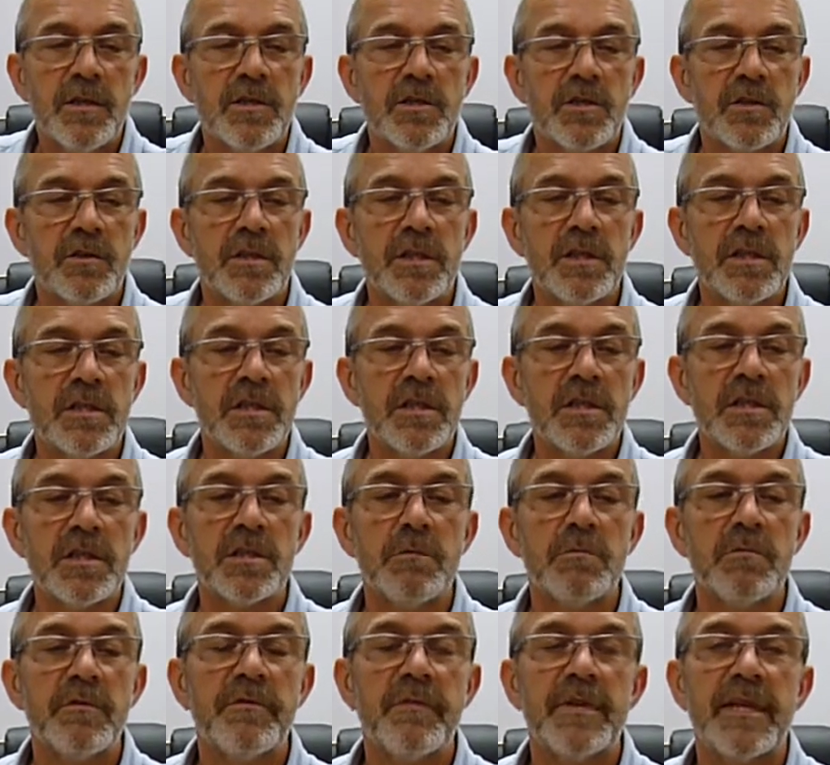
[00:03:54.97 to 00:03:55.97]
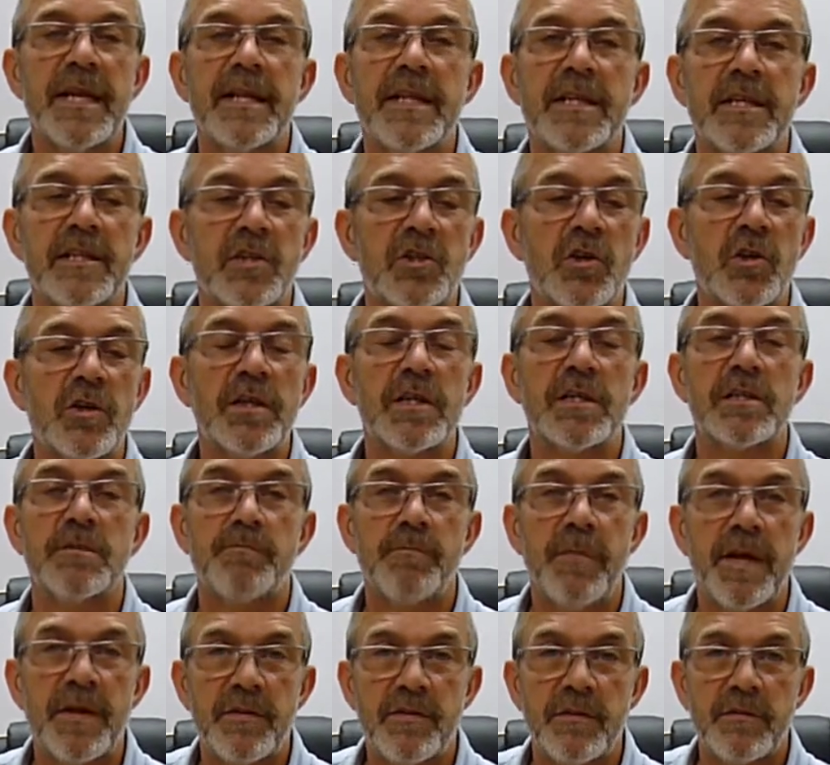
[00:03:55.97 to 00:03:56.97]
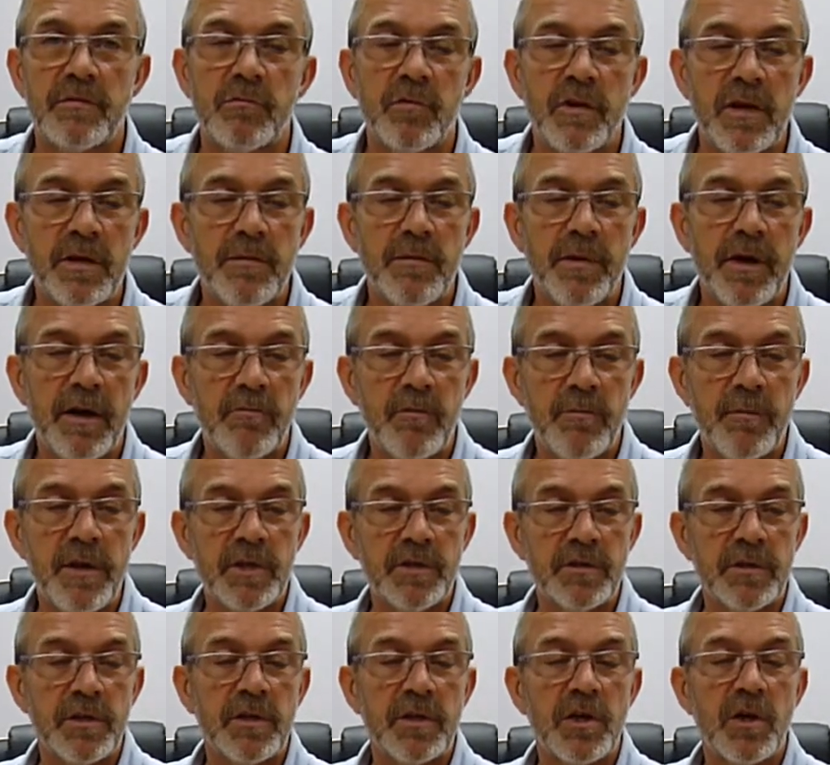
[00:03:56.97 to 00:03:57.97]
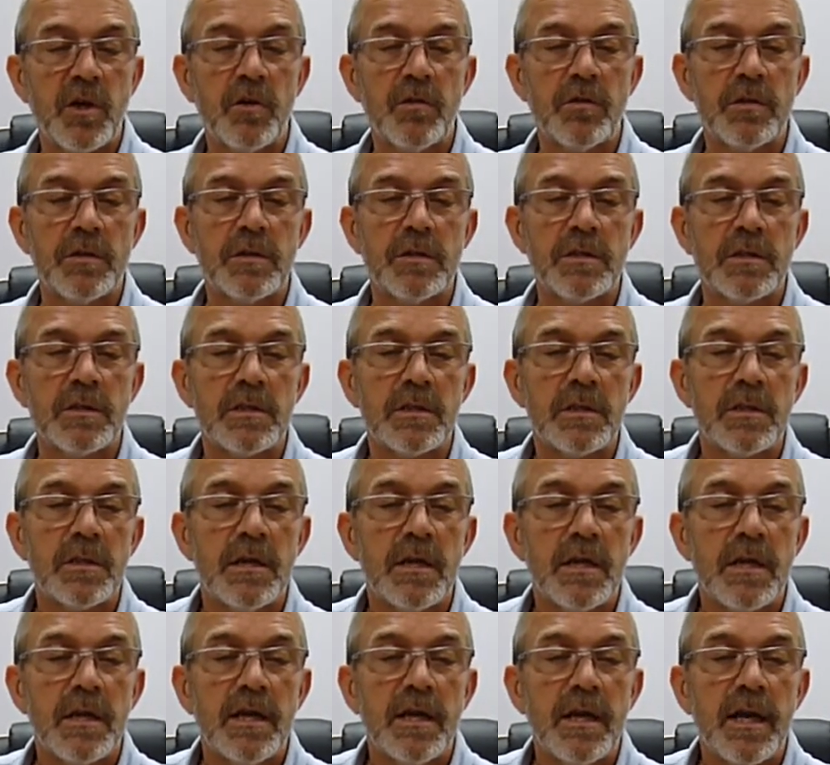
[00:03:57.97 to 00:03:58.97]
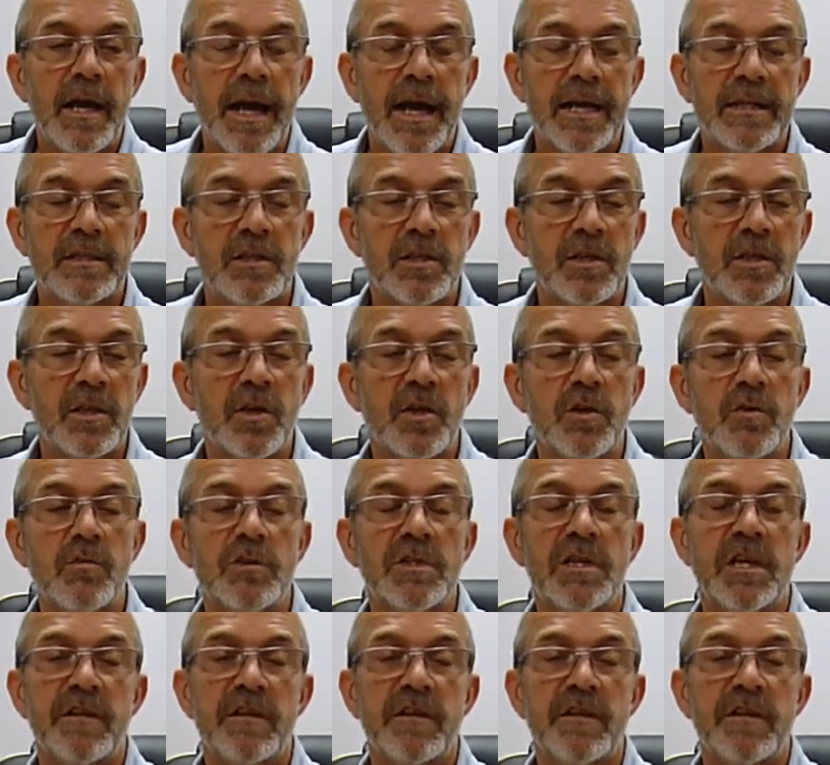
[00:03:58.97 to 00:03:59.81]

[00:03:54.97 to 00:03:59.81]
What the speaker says: So this system of an electronic method, whereby we're measuring the current, has a huge